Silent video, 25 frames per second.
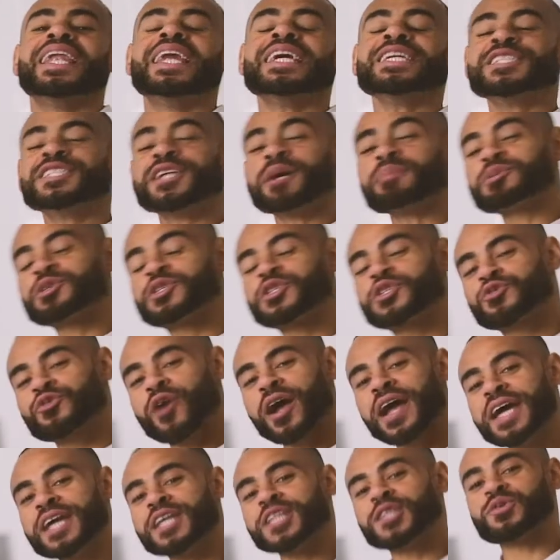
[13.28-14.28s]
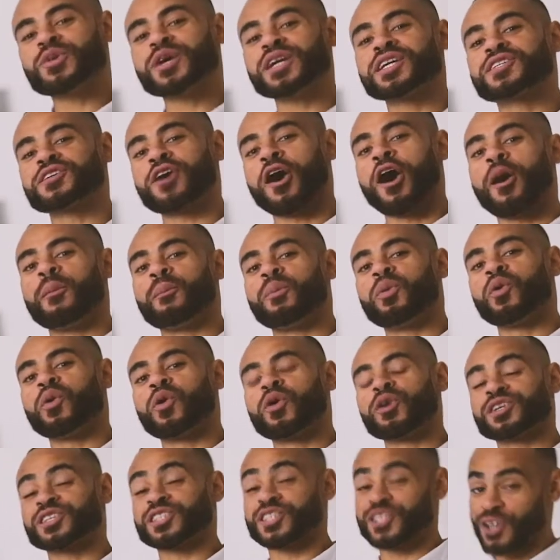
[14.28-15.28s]
Let's jump straight into an example
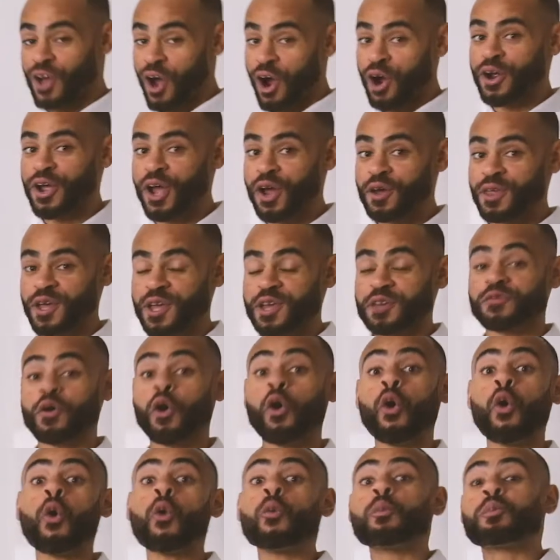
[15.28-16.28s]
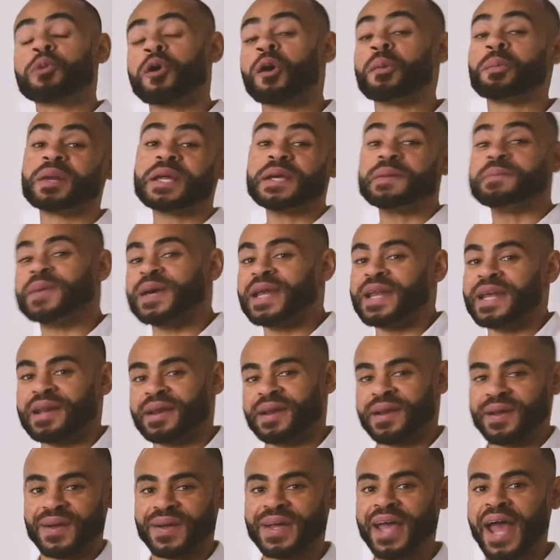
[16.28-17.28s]
or a scenario that you've all probably been
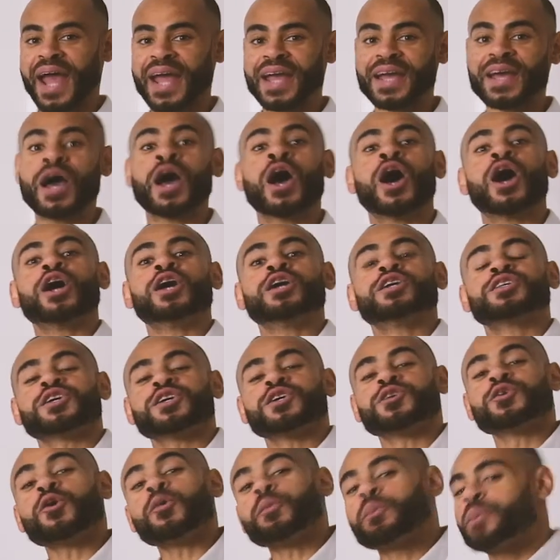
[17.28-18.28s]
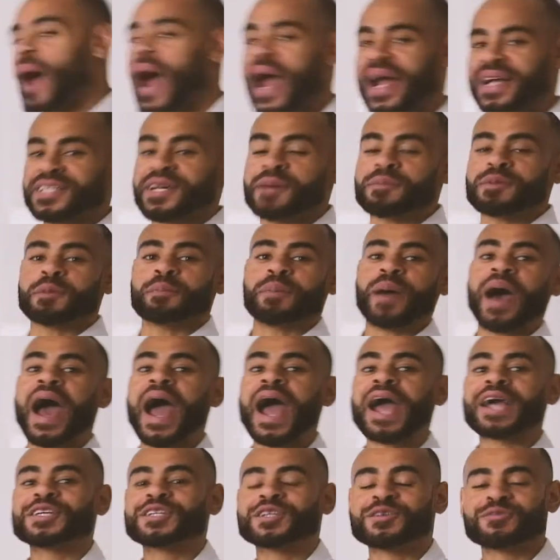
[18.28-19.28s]
in, okay? So you're all packed up your
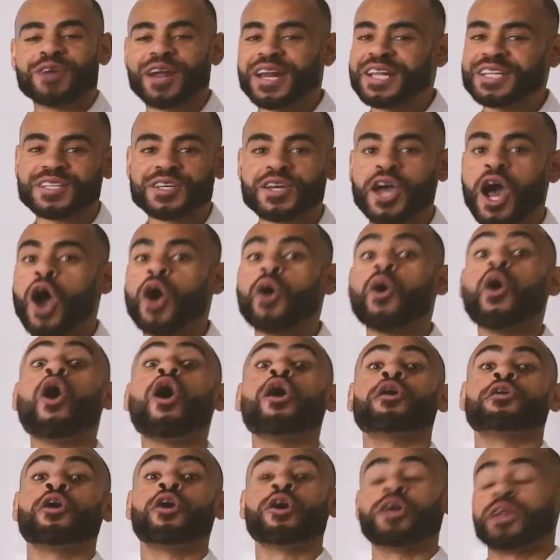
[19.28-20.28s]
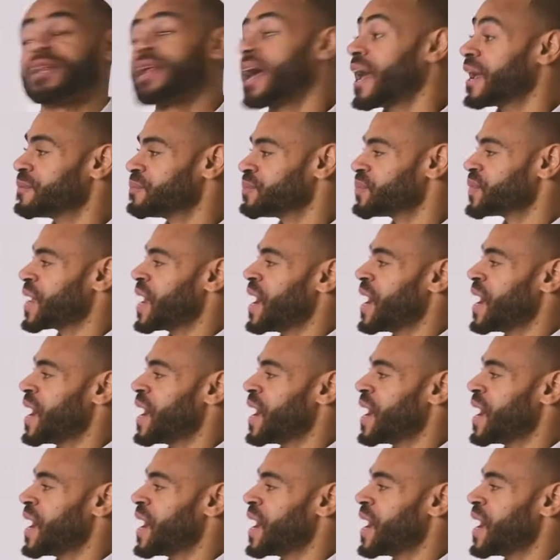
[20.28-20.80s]
bags, you're ready to go on holiday.